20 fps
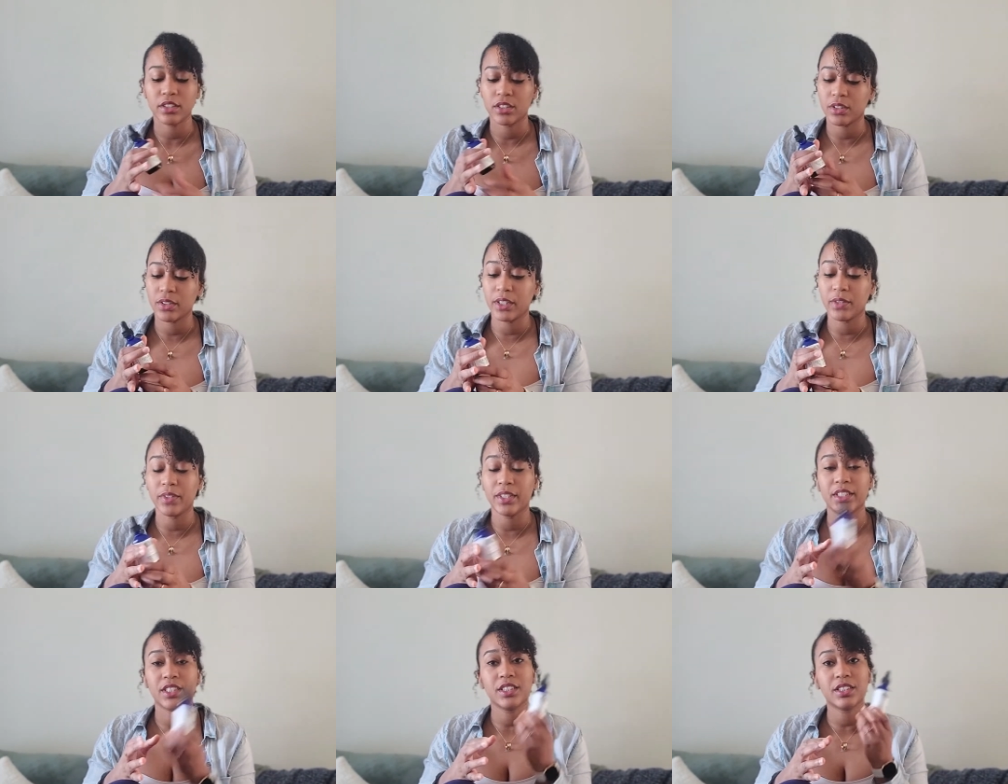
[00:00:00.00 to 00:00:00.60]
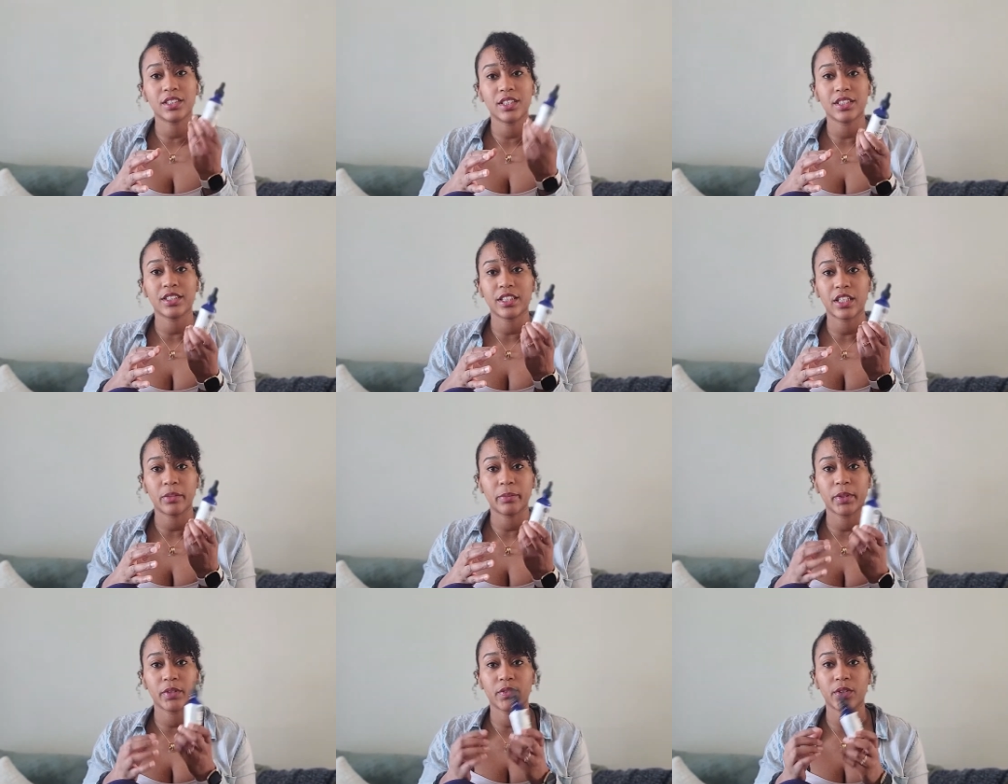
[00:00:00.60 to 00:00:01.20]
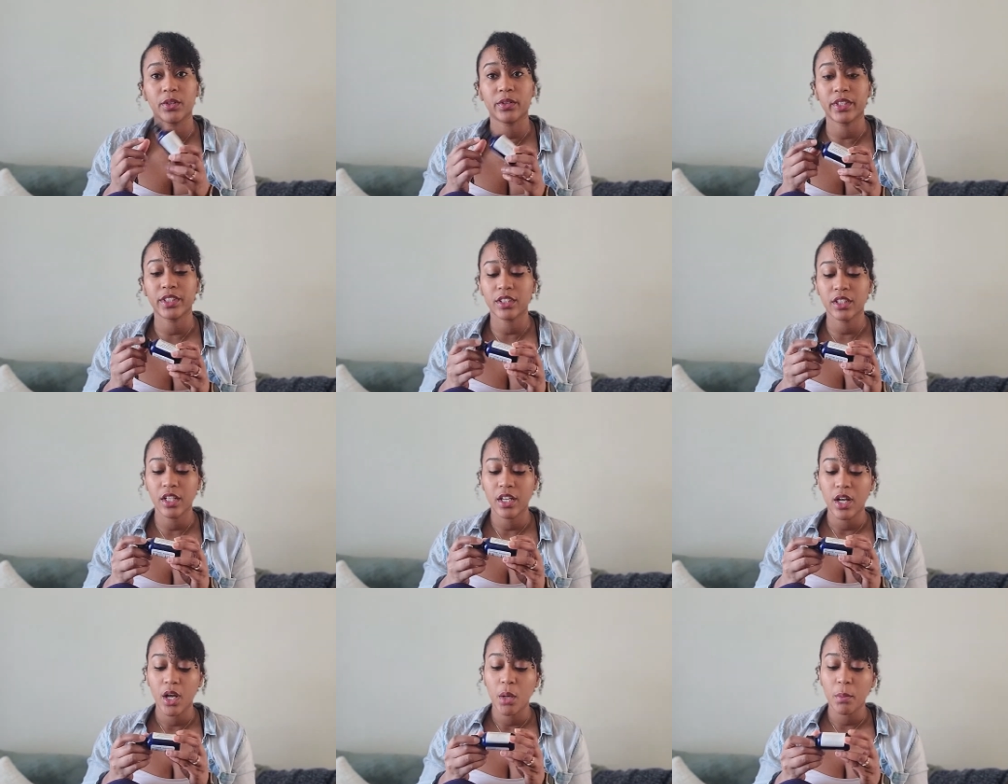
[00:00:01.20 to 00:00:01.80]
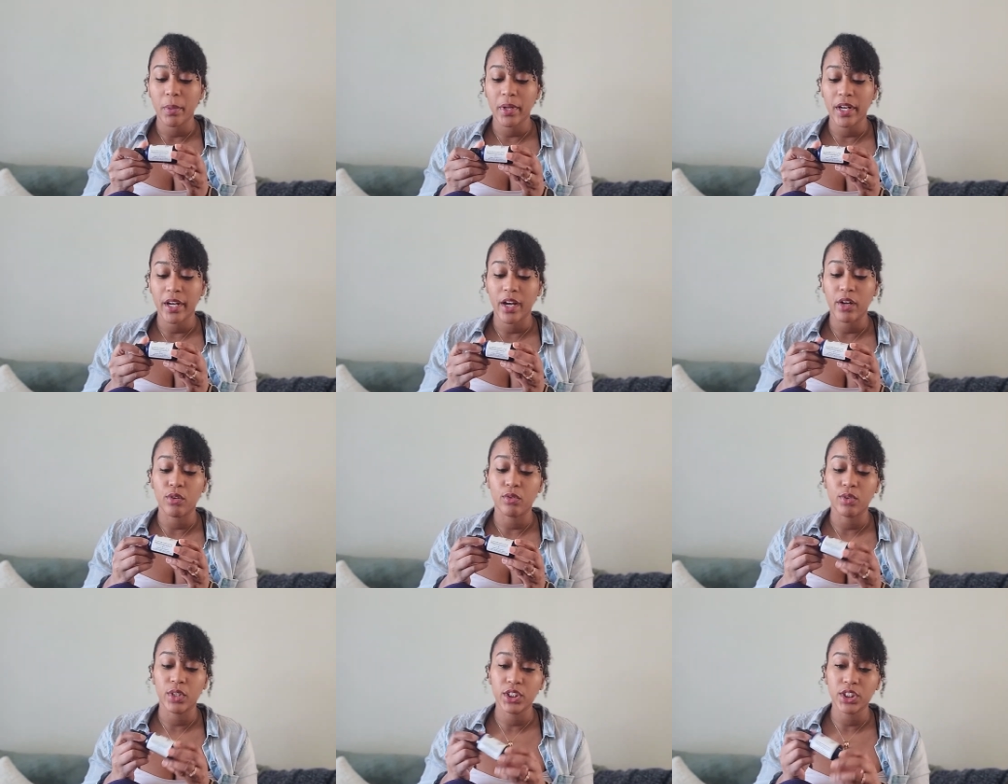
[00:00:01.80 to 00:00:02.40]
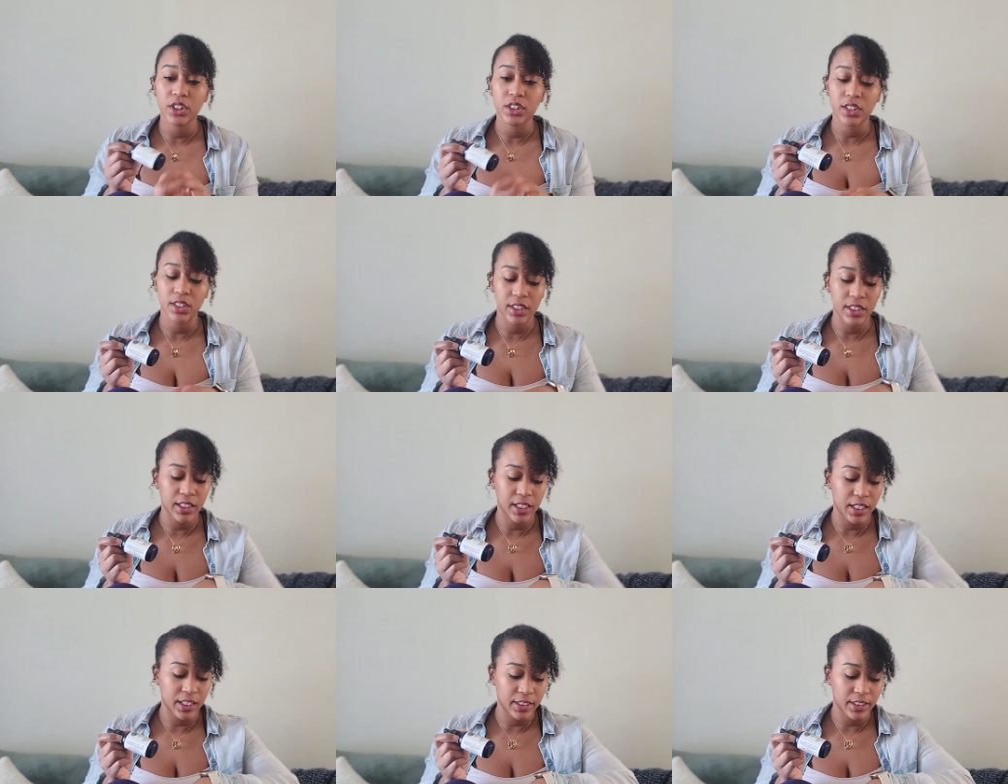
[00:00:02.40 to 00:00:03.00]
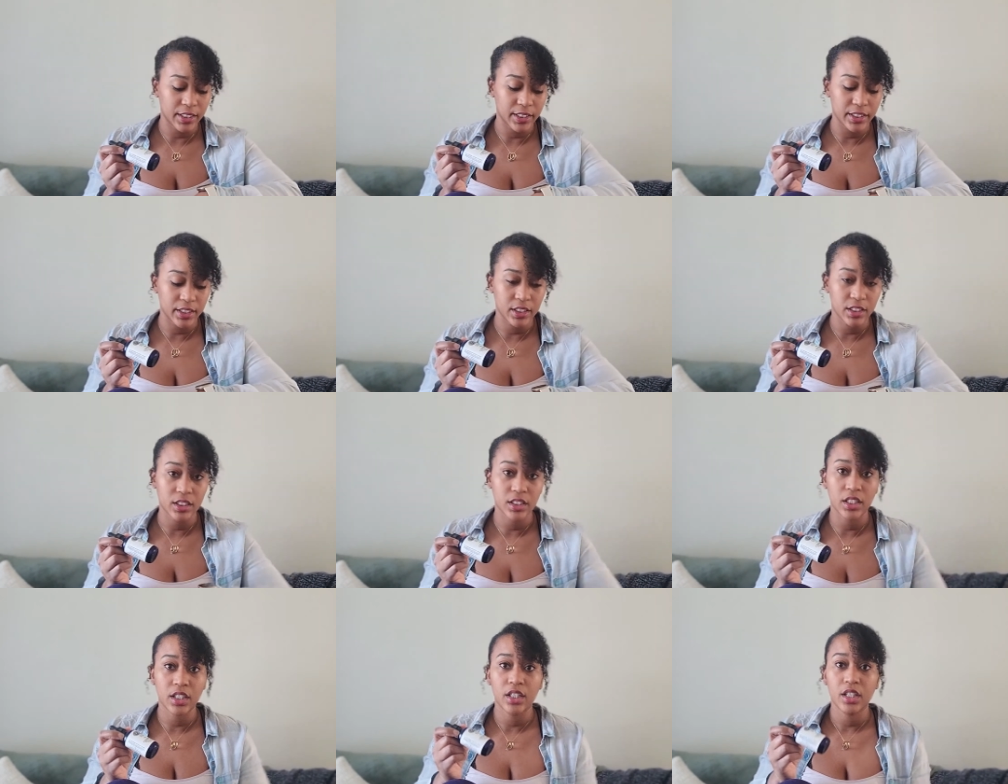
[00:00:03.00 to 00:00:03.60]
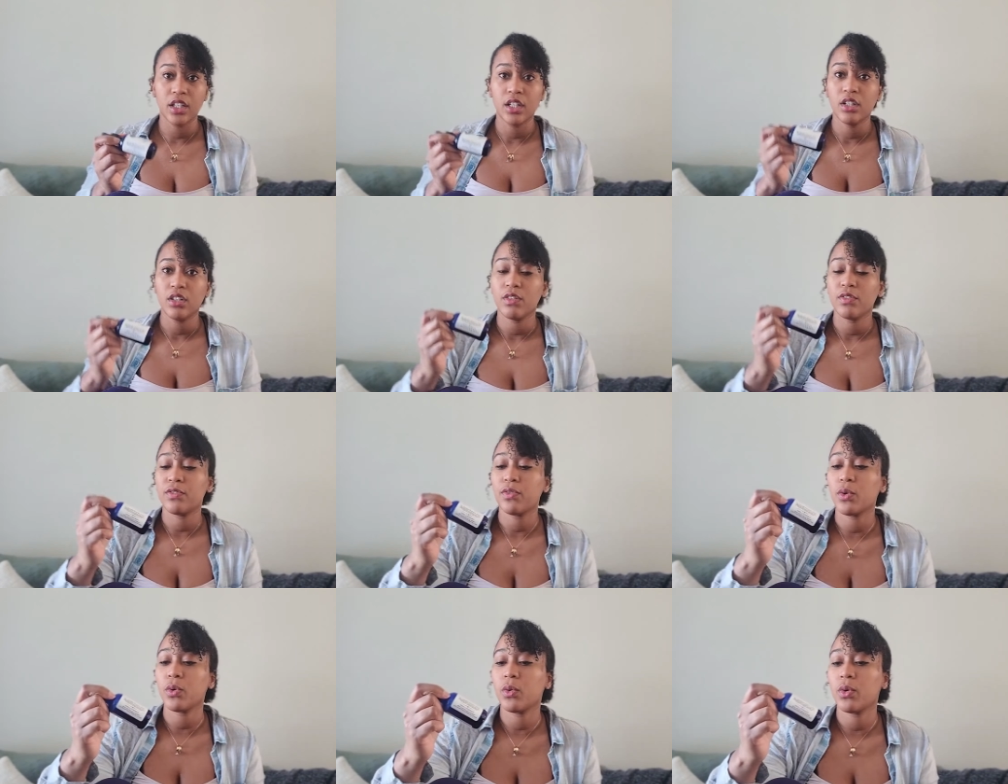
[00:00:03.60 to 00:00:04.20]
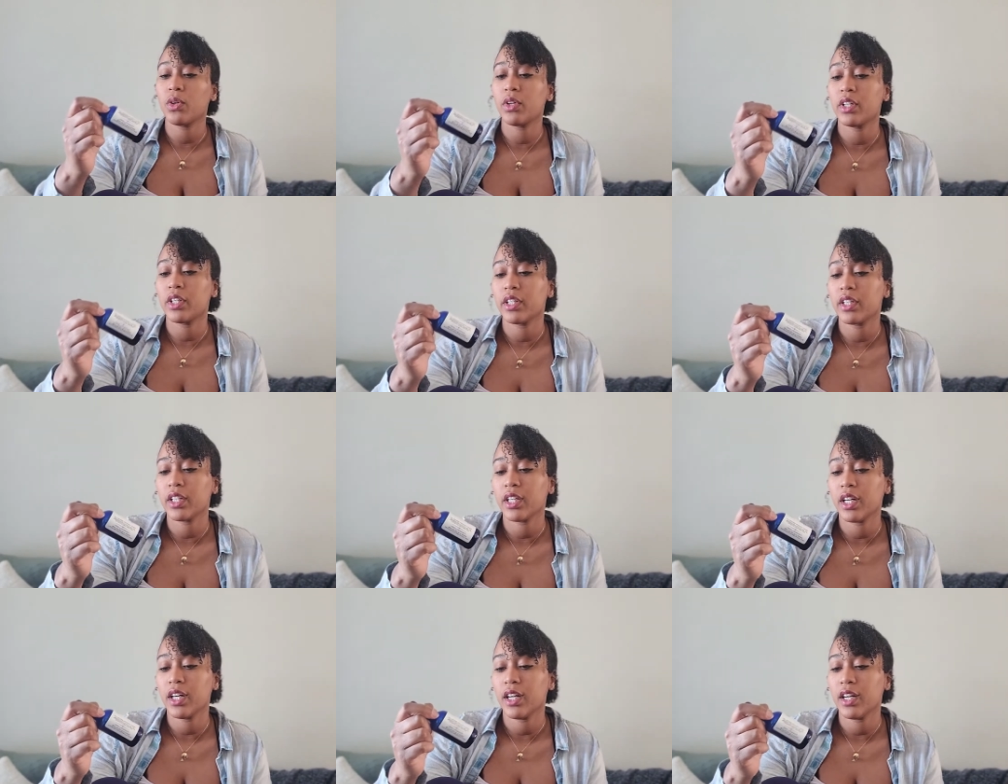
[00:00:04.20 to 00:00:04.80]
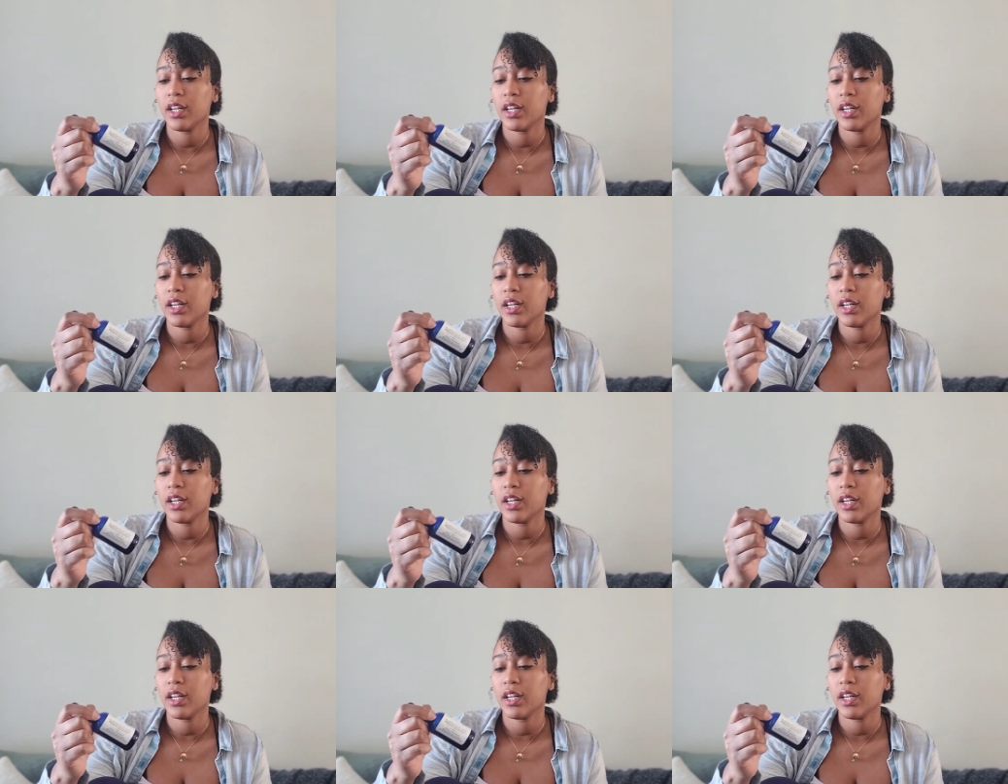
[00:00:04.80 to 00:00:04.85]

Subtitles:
So anyway, this does help me focus, but I originally got this for